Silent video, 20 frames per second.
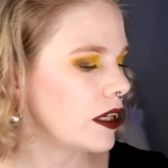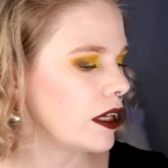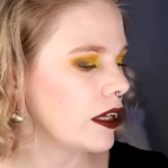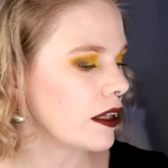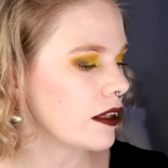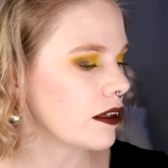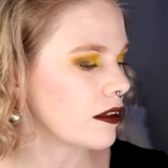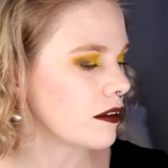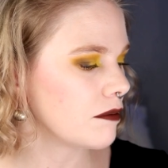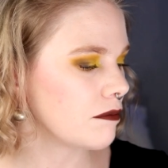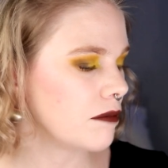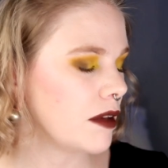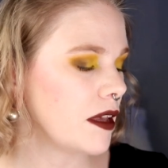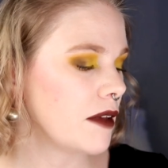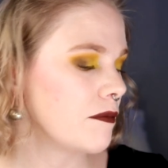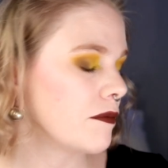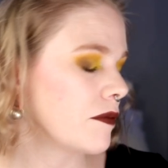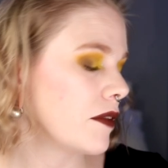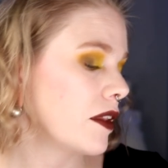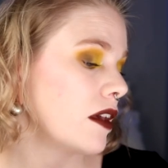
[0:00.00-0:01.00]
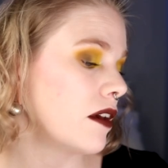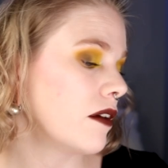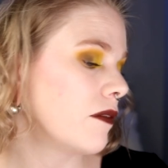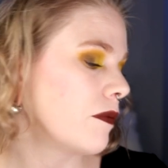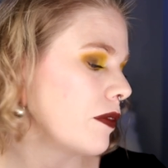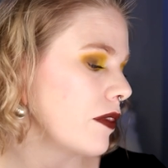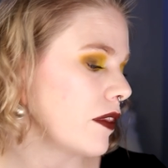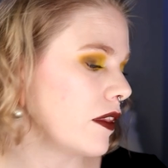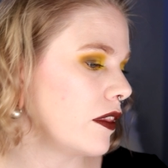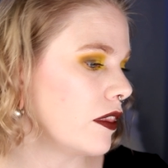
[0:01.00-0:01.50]
And
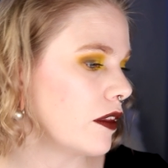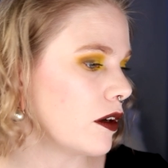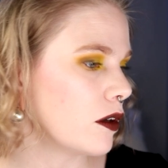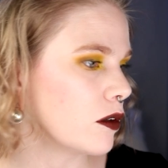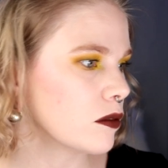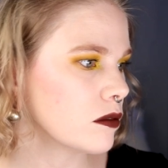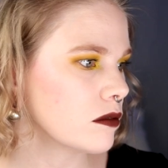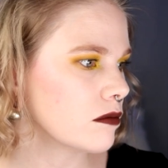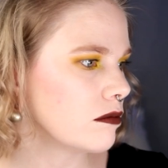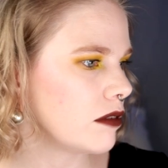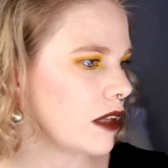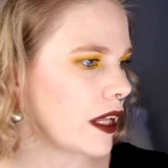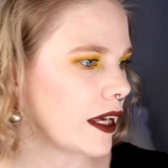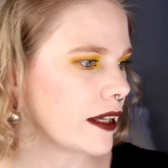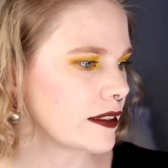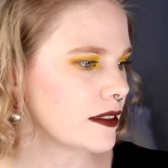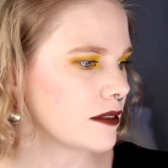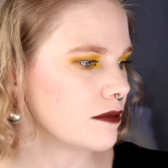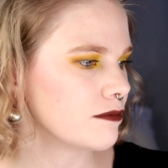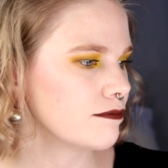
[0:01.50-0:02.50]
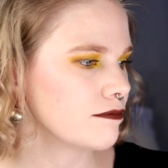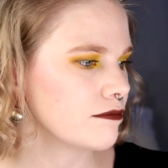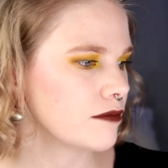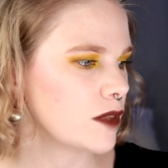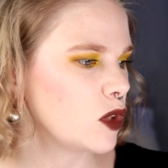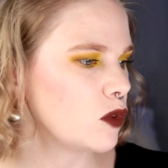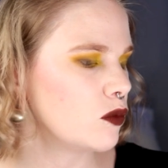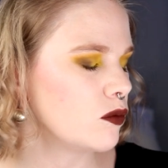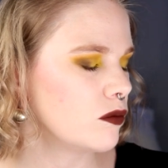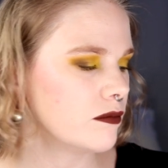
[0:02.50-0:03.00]
no, like,
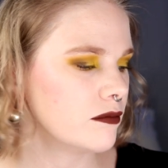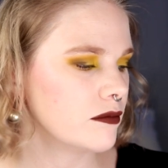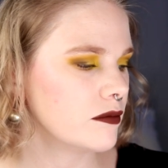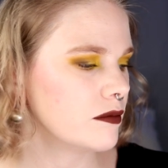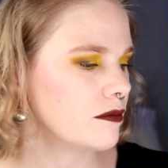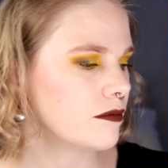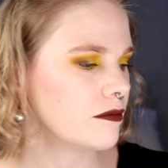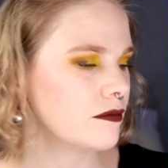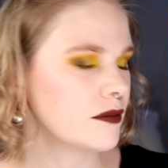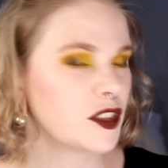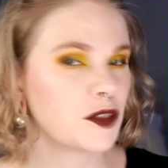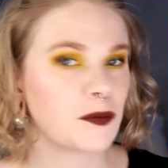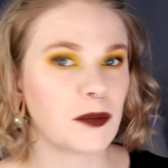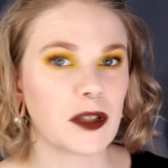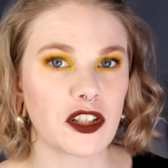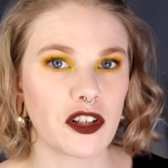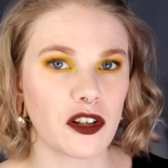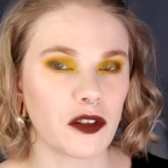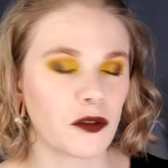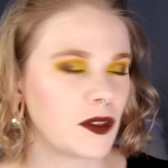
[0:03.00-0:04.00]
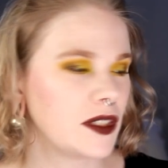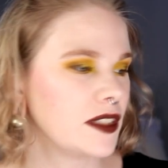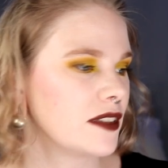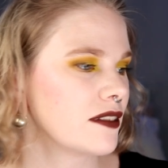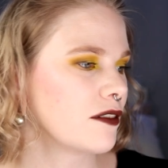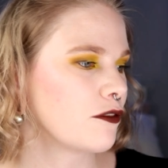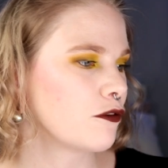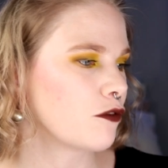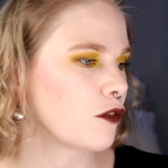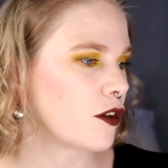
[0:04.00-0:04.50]
special
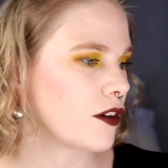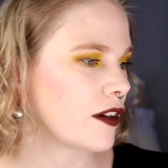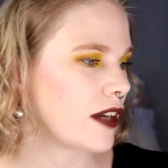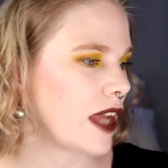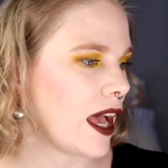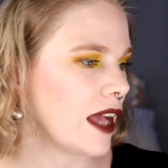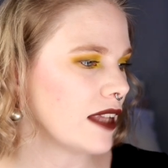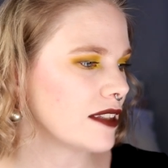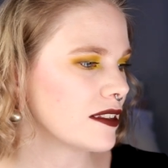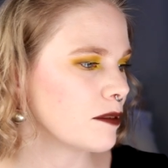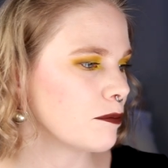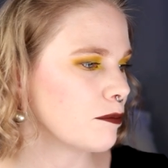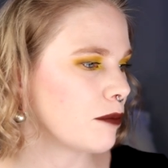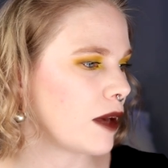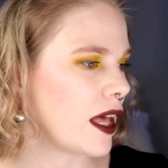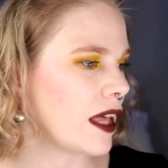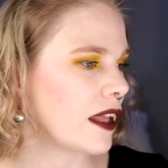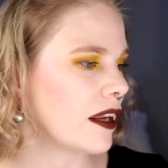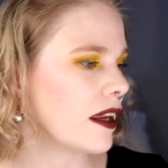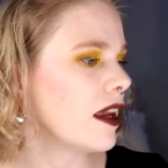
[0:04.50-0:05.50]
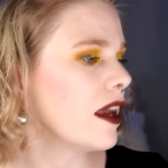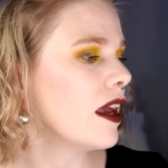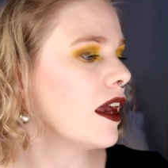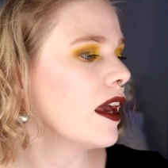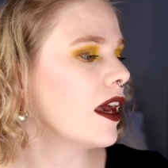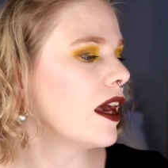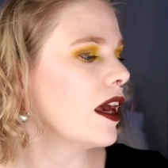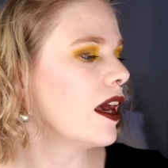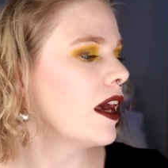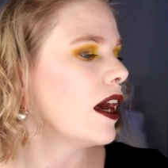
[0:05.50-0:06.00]
reason for that, but
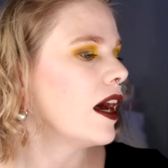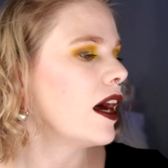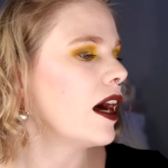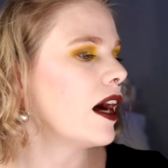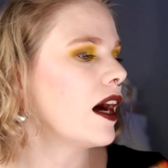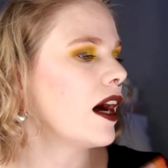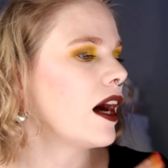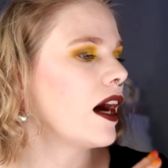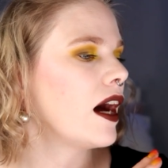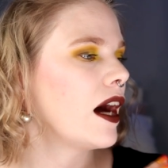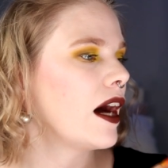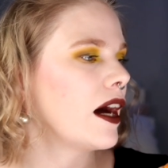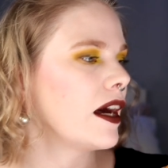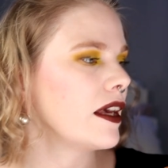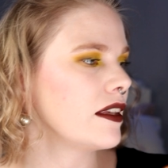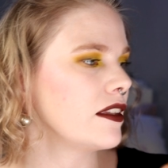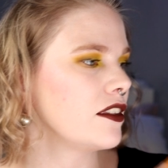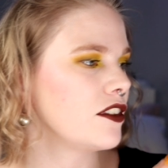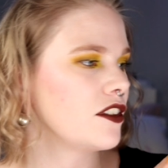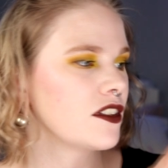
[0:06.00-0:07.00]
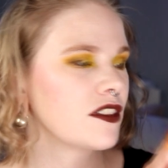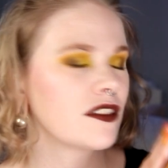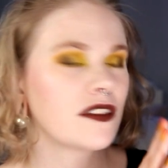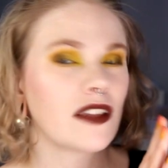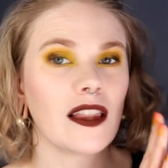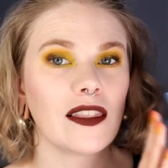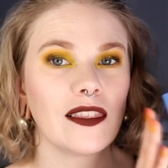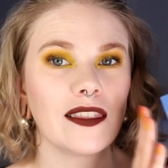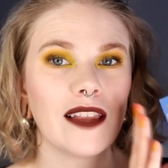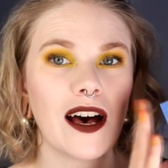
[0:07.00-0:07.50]
I
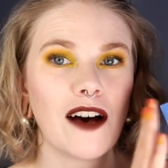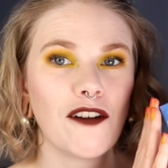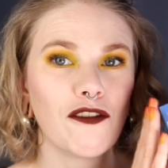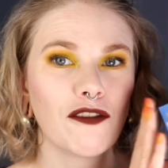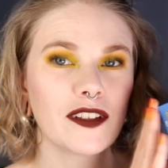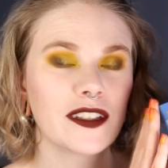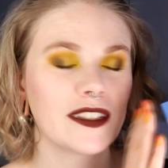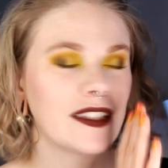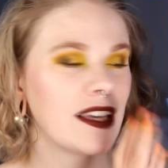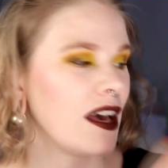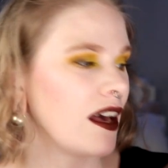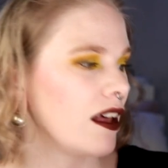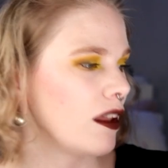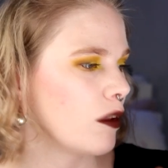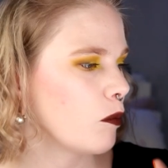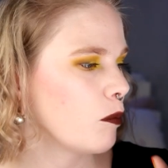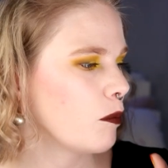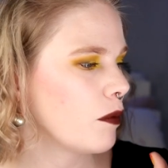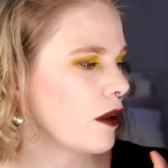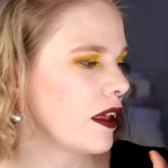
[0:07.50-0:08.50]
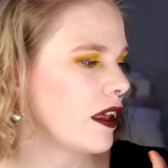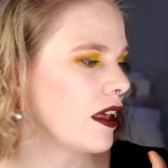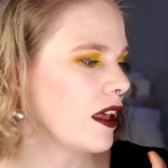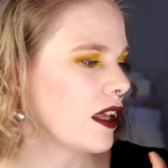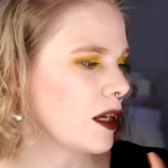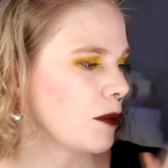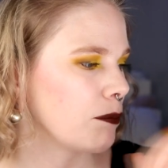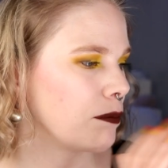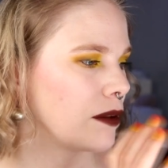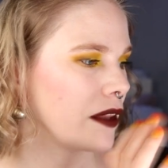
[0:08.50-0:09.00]
just love kelp
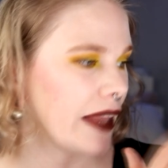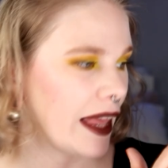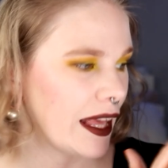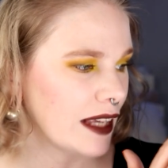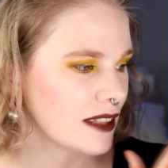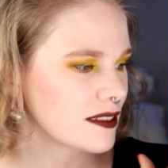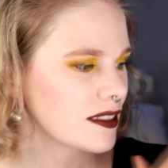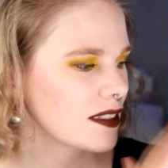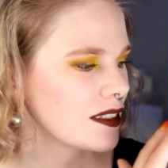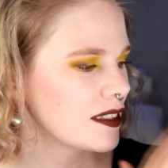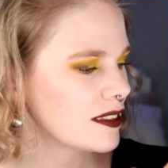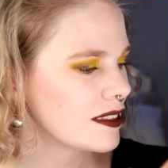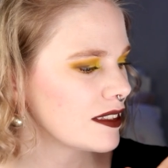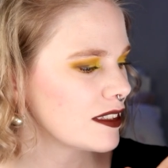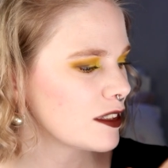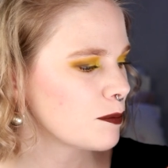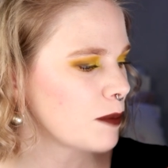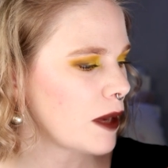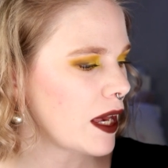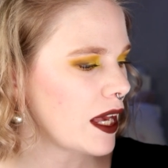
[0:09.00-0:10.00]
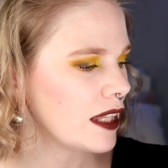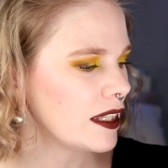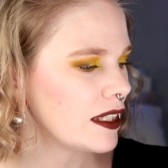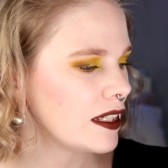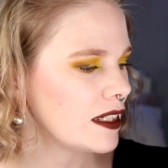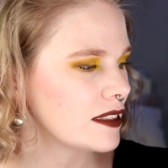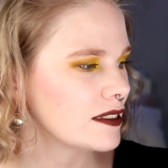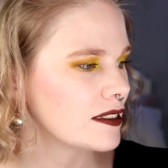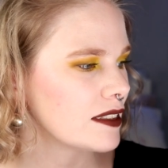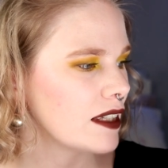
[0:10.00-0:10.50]
and plankton in this
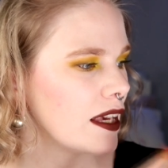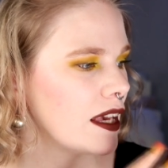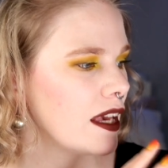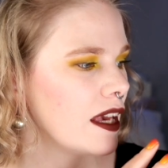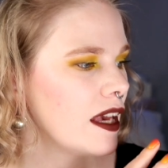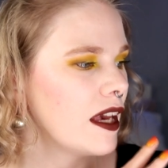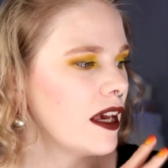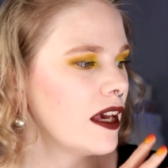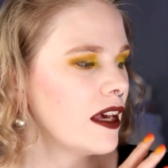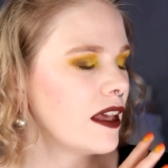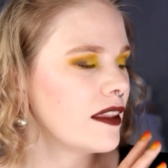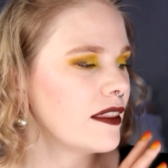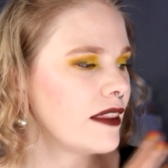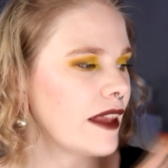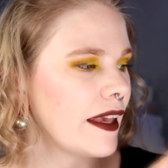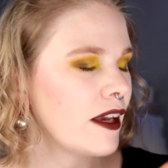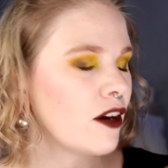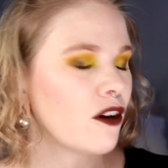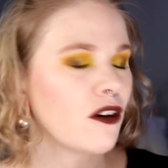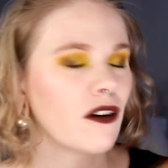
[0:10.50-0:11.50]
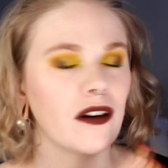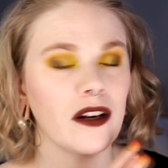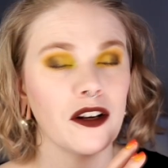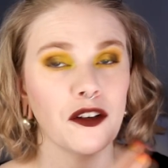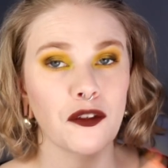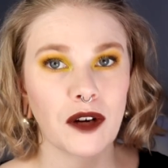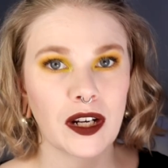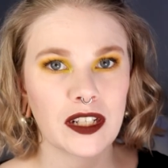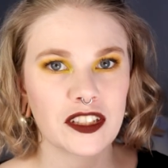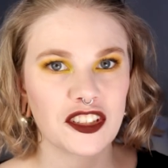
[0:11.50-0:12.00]
palette. They are
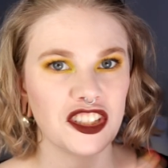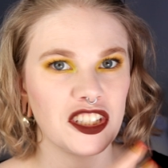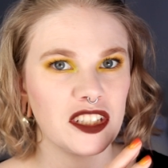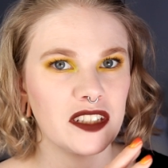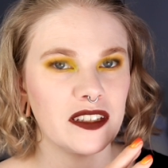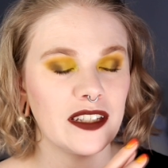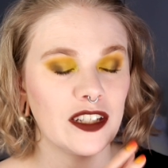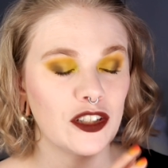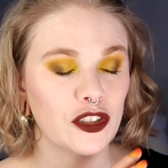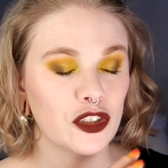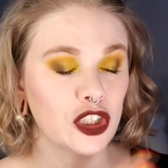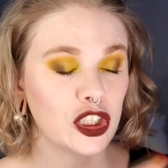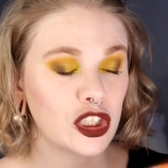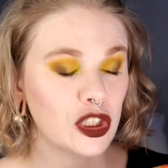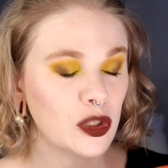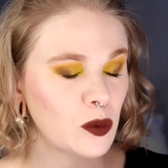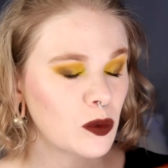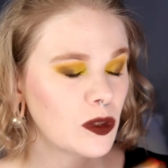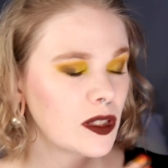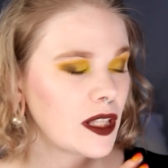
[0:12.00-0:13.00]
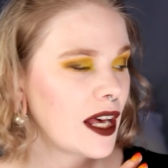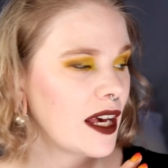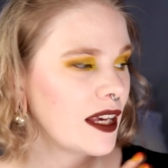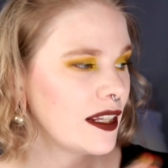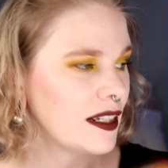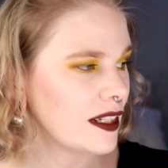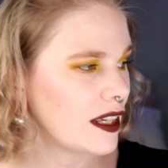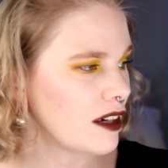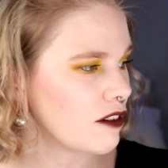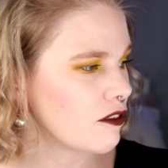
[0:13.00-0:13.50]
grungy, they are cool, I
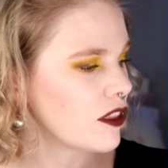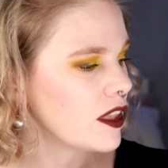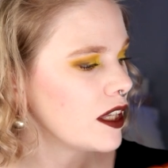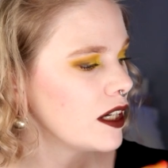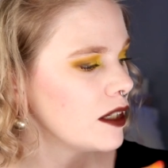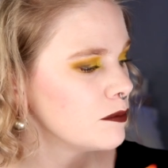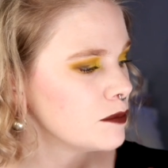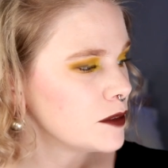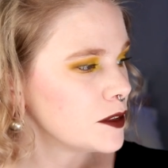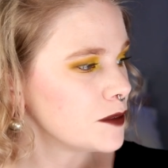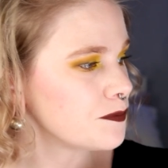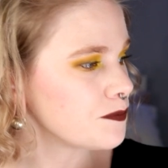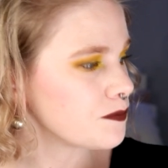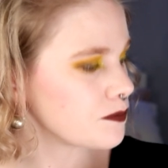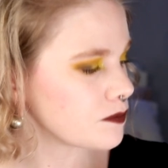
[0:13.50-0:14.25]
love them.